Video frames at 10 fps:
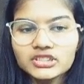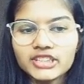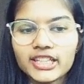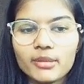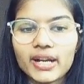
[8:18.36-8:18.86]

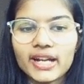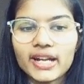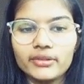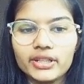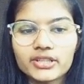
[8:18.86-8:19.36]
in a
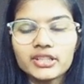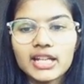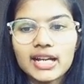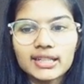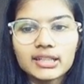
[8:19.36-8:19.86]
binary tree.
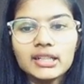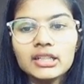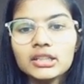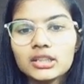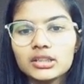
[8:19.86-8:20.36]
That
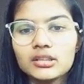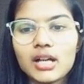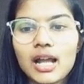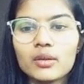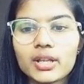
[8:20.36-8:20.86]

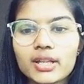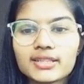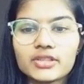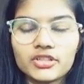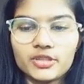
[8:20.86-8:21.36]
how does
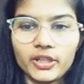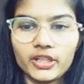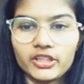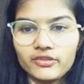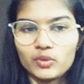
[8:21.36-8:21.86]
this
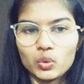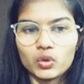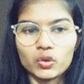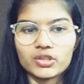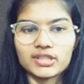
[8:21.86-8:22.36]
respective node
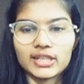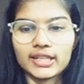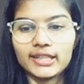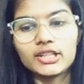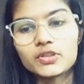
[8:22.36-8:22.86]
looks
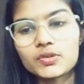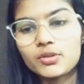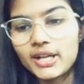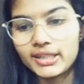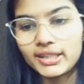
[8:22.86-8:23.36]
like into a
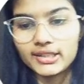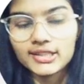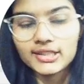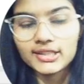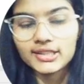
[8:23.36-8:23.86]
binary tree?
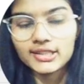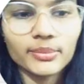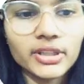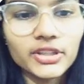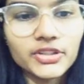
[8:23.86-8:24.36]
It is
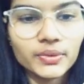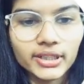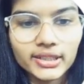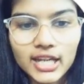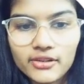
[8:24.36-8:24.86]
helping us to
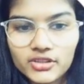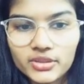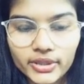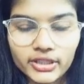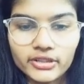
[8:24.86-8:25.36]
get that
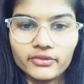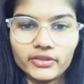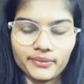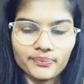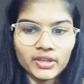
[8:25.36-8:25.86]
respective
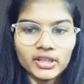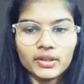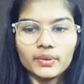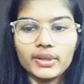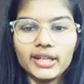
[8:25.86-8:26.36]
thing,
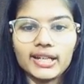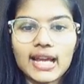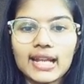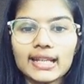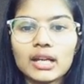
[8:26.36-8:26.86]
right?
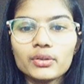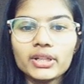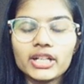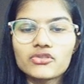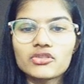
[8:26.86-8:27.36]
And now the
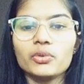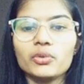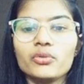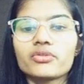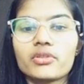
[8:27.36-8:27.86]

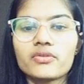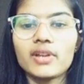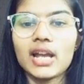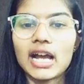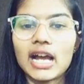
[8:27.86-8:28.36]
attributes which we
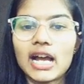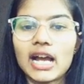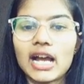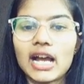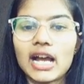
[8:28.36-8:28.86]
have
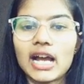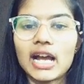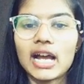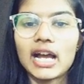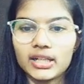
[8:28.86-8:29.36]
up are your
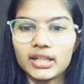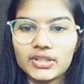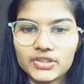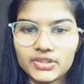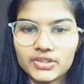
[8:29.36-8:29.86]

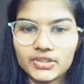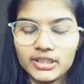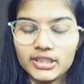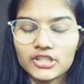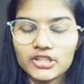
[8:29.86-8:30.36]
class
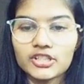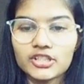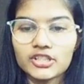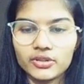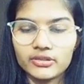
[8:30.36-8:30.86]
into this
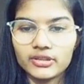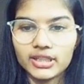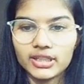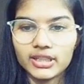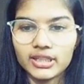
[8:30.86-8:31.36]
particular
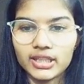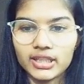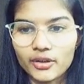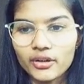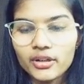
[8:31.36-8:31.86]
class are
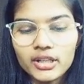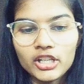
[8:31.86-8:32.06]
your